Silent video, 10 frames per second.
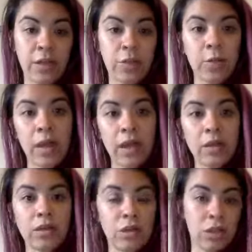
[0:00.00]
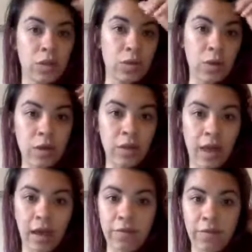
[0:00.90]
you can't just order
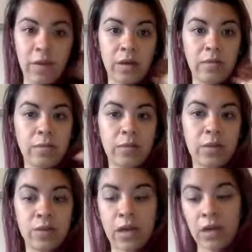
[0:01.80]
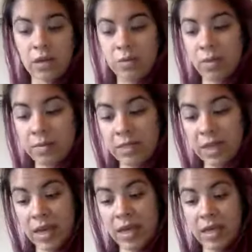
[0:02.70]
that from doTERRA's website.